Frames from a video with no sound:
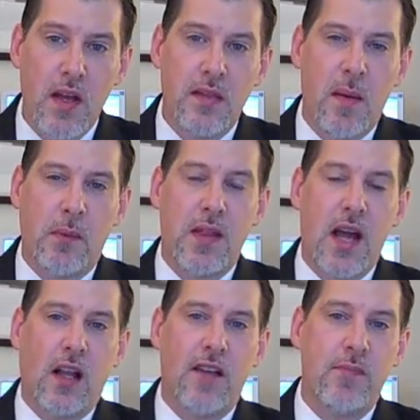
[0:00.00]
Remember, the
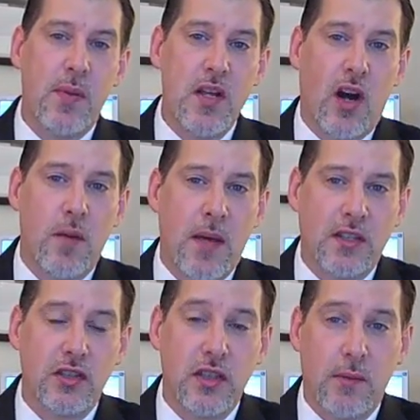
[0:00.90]
LFPR
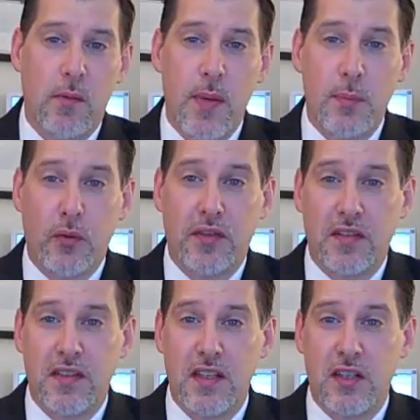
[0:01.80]
measures the number of people
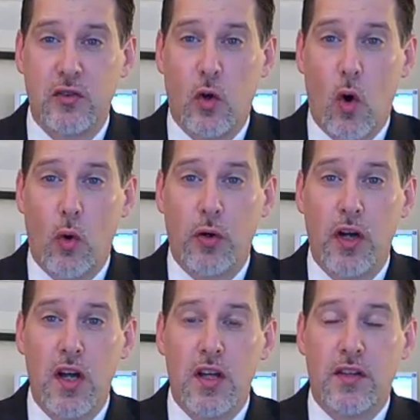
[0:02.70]
16 years or
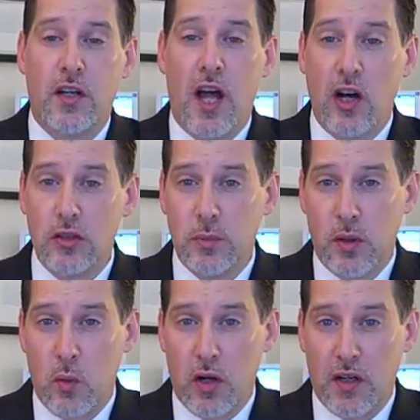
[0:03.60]
older. They're eligible
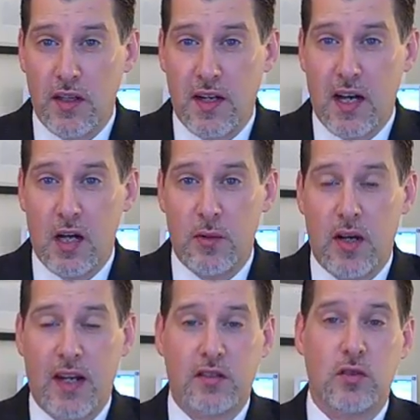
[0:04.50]
to work in the economy or
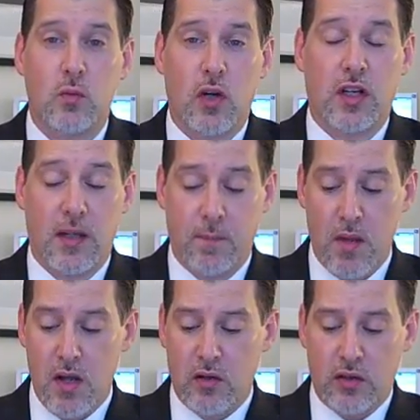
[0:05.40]
actually working.
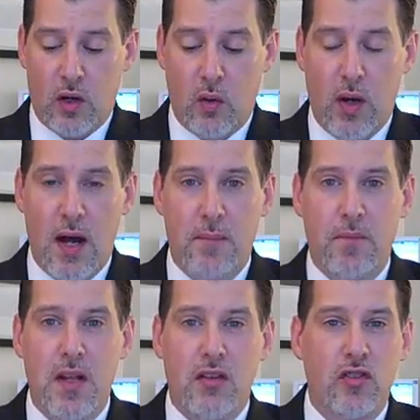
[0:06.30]
So
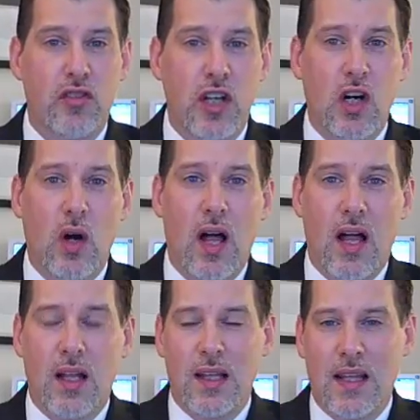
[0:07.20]
still
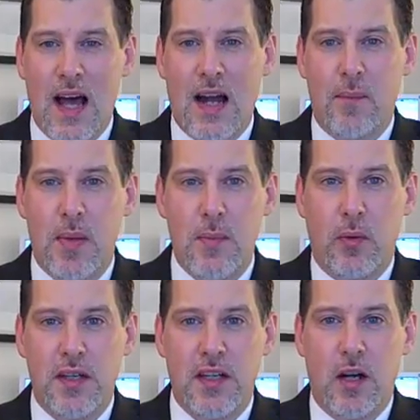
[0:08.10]
a lot of
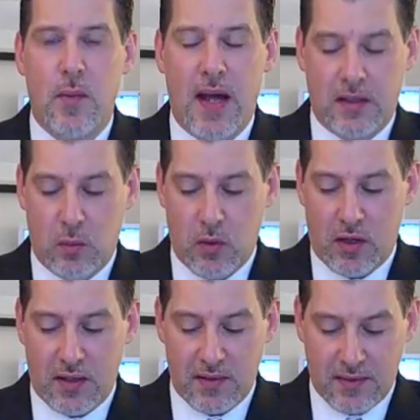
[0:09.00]
people need to go back to
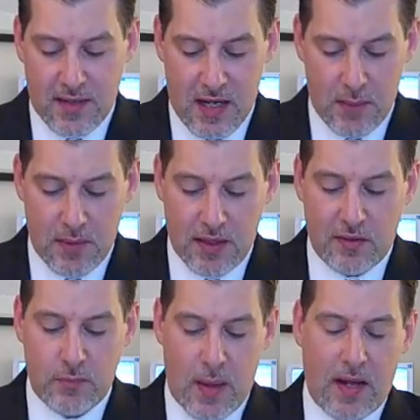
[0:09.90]
work in this economy to get
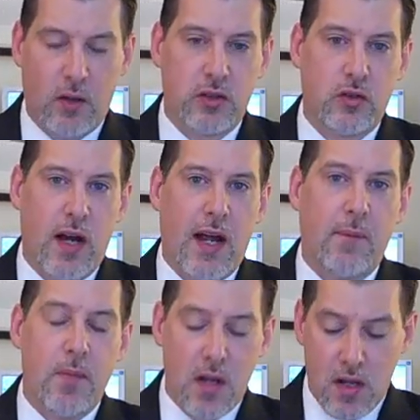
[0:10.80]
us back on track.